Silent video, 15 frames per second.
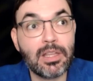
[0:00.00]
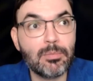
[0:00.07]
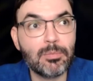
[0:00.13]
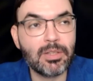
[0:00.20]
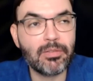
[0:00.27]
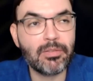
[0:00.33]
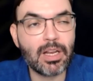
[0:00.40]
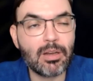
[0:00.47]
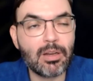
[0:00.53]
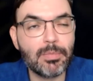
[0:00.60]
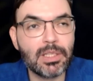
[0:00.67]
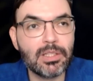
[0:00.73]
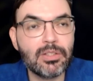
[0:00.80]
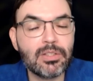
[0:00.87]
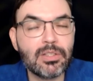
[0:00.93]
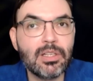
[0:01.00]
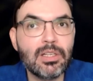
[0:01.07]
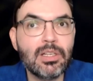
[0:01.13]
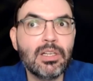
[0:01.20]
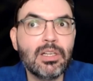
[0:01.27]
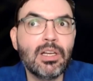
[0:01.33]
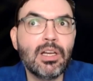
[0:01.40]
theme development
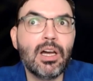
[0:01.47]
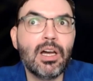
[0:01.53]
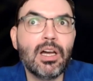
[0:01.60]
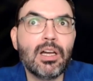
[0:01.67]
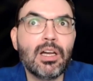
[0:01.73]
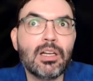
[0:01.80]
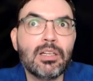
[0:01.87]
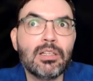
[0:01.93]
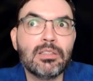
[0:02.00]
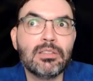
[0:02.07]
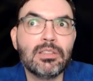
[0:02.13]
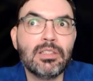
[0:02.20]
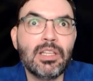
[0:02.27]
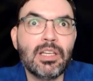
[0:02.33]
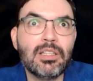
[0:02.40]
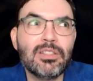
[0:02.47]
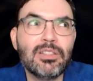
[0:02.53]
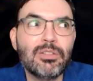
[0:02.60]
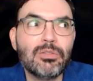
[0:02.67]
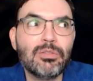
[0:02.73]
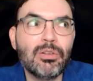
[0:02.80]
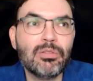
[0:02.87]
that
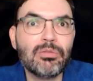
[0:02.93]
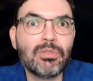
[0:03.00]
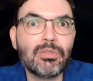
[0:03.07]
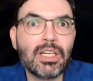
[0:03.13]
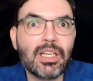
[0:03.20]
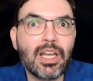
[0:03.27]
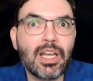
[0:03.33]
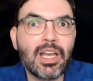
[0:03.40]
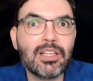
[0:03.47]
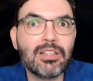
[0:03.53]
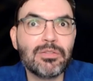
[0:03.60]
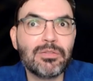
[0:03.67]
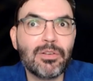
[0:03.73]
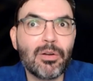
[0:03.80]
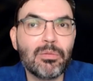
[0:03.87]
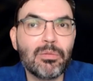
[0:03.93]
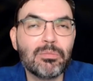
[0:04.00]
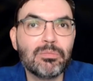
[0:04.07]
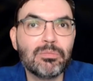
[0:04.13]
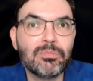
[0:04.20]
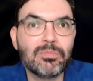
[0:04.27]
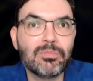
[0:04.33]
you don't really get
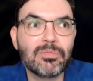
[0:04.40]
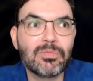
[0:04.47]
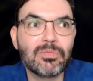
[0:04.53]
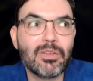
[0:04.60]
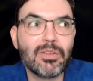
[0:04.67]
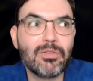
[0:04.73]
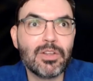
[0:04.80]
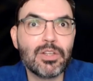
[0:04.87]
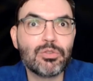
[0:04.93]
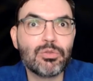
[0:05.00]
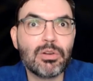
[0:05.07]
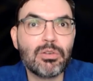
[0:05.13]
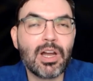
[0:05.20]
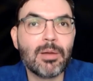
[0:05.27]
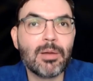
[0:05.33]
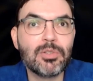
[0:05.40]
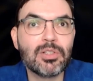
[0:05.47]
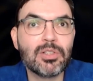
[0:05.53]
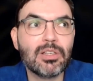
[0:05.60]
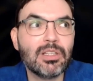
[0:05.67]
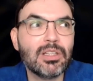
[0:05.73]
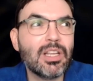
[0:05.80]
from visual
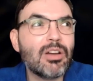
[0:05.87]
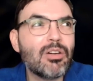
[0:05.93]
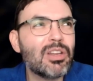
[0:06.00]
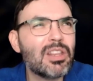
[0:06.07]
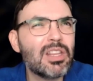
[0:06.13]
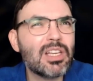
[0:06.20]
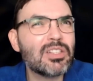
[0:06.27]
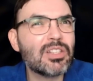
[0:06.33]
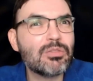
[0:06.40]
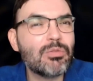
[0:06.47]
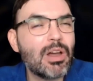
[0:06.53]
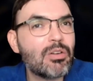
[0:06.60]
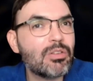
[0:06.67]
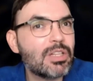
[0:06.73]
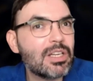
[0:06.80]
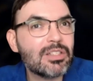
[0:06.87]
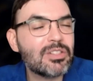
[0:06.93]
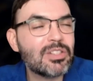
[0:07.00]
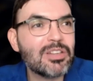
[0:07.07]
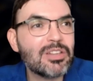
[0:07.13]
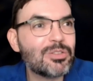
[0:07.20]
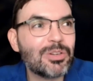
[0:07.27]
capture. And there are other things as well, the
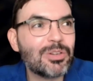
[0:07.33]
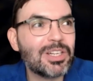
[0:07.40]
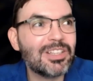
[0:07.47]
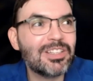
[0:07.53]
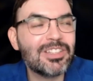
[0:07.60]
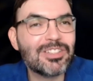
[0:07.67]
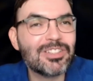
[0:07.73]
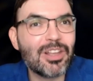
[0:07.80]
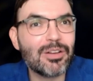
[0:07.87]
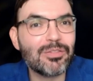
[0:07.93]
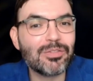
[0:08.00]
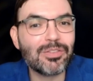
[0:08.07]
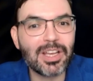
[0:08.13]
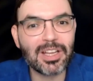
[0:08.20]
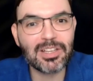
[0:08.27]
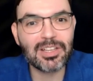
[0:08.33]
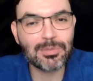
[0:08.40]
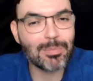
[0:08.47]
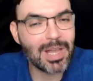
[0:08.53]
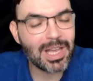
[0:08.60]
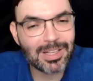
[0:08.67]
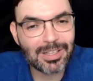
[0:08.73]
sensory stuff like
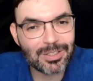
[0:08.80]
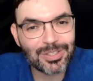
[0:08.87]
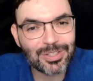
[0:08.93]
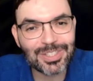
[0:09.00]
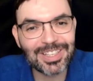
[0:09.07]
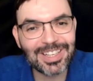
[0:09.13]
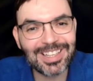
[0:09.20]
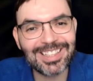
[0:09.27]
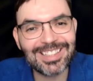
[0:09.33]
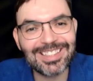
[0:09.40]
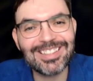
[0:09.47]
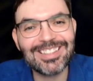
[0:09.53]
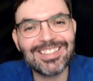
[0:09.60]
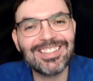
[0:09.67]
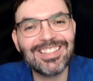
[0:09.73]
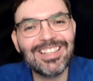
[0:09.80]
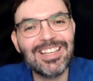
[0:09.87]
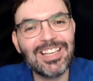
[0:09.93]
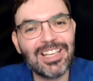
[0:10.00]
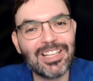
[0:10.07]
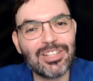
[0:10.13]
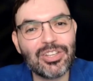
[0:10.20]
smells and
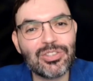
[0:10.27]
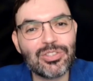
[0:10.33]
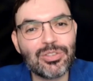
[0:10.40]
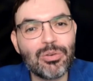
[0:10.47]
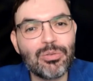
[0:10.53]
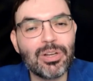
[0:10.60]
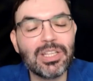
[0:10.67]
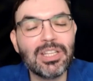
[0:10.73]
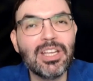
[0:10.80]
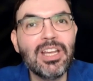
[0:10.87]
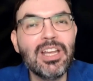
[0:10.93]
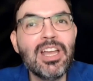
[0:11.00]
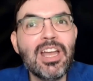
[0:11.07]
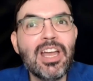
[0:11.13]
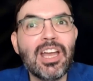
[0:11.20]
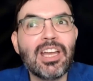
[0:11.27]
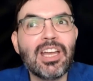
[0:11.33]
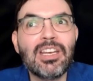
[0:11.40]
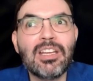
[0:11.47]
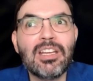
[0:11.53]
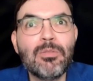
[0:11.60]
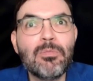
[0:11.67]
then so on.
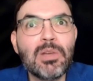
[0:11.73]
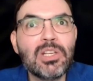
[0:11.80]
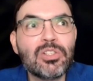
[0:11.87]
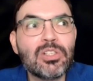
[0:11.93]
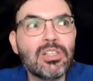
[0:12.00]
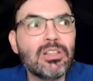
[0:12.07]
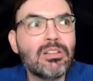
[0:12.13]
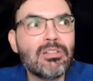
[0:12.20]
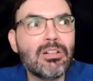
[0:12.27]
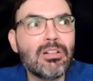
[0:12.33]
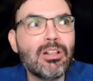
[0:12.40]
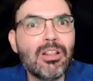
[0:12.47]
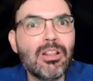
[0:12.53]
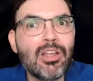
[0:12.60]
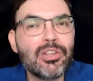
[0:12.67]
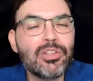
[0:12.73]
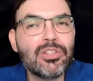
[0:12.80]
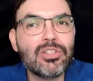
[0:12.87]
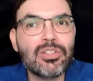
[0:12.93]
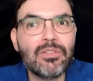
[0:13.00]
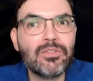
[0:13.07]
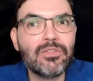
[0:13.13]
And you mentioned
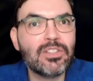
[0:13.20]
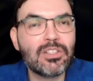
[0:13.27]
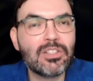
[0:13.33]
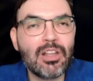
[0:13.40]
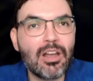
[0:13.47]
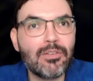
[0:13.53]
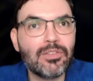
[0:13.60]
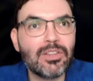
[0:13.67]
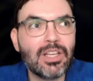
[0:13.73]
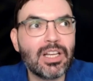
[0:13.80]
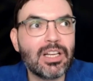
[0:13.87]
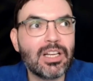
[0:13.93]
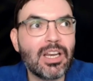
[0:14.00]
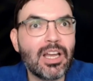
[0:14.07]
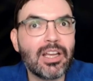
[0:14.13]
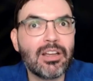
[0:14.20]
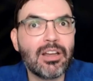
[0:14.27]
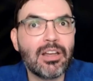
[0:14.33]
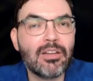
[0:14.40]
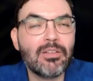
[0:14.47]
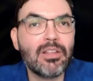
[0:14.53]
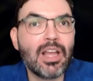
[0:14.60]
lots of stuff there, like
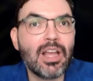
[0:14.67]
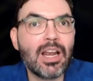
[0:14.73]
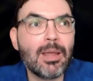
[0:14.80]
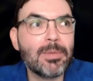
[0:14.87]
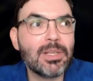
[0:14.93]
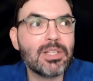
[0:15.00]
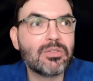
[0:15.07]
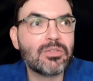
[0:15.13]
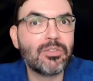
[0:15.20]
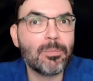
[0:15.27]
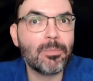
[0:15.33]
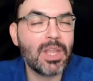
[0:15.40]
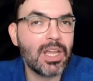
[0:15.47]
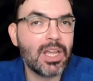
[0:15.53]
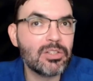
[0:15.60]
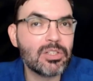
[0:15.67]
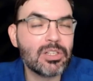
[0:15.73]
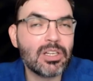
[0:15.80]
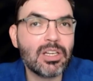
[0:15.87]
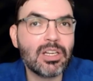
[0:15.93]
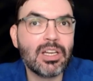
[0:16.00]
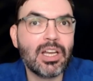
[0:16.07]
elements from
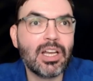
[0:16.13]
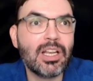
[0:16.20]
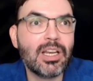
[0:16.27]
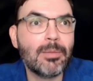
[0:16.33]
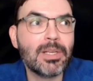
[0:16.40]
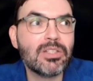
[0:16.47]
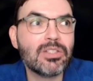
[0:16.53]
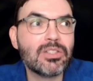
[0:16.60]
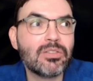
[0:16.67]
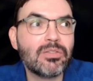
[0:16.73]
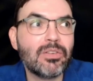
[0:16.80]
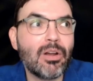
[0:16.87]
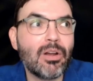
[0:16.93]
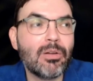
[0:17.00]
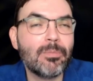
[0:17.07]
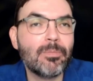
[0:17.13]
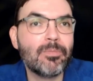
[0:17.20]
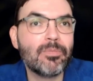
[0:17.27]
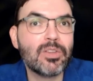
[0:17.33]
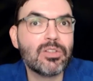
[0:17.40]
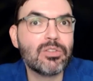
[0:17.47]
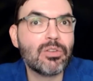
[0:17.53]
nature, elements
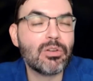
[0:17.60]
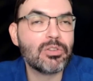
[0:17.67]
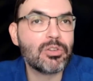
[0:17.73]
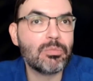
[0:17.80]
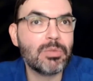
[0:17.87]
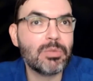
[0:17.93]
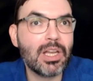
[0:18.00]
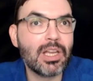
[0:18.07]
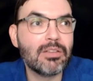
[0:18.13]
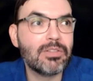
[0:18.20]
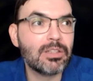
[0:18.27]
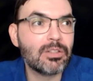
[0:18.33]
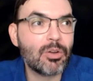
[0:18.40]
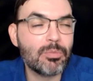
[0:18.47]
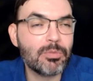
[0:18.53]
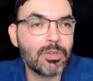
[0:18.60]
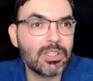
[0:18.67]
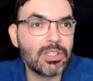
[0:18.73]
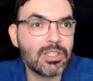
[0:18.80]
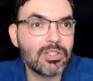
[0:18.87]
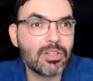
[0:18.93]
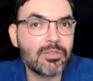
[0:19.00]
from social behavior and
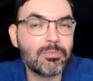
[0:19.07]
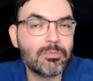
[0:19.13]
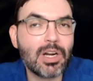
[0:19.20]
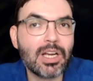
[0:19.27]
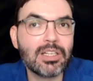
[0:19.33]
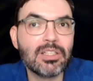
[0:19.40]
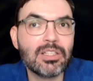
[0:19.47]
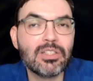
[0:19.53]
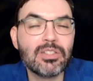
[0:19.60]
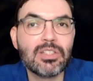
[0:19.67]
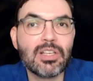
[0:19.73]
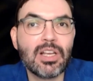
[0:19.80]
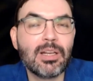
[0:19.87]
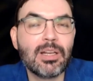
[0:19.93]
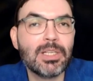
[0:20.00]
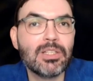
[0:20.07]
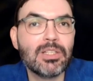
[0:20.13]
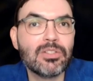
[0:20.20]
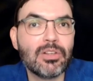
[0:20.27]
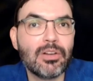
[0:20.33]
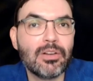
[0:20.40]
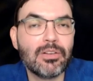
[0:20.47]
communities of practice,
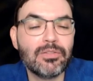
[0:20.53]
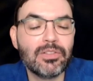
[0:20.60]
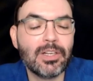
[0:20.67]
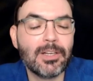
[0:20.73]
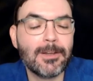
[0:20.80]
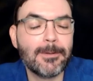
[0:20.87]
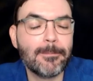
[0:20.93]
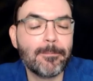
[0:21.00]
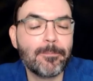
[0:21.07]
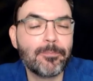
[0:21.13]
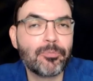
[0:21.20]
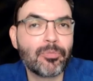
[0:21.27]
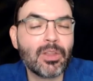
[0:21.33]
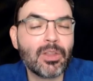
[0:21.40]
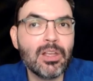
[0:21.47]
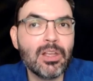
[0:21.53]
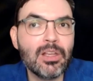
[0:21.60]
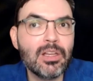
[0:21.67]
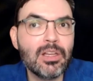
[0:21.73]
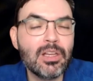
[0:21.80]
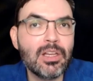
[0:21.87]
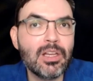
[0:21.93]
elements of uh,
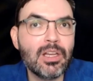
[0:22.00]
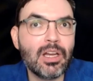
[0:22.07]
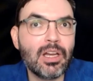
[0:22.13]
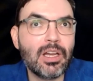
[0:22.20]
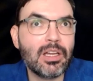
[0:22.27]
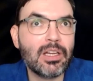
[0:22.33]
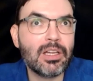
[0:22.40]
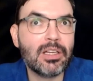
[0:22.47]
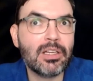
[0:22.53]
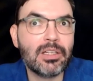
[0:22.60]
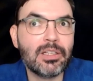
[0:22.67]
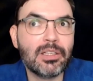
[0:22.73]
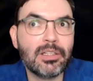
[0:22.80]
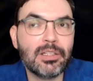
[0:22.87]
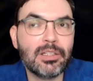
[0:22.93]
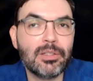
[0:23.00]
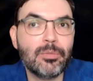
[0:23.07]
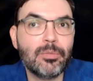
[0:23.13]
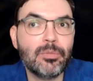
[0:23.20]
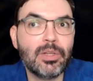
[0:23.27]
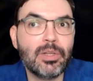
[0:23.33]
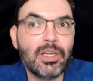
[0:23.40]
uh,
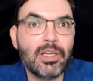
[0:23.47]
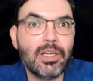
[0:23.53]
